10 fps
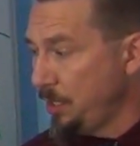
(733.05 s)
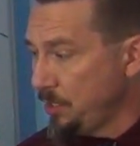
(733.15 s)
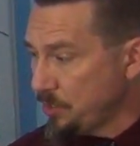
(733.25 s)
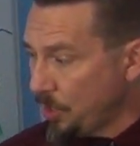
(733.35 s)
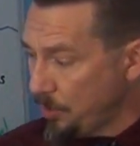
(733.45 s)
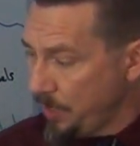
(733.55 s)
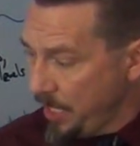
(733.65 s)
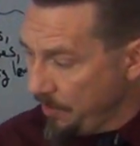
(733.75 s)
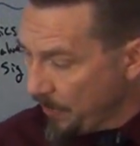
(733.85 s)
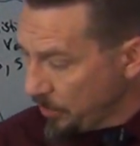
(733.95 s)
So
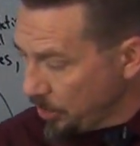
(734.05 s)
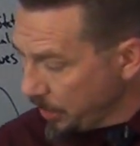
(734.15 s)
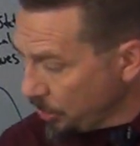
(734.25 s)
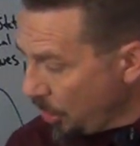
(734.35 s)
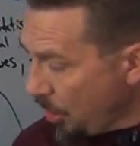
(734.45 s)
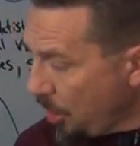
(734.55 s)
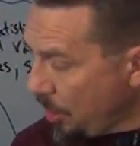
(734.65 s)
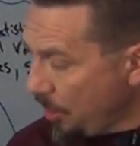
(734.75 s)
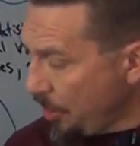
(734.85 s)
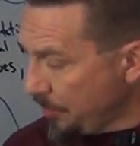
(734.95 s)
if I look at
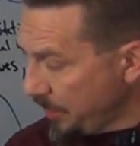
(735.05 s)
all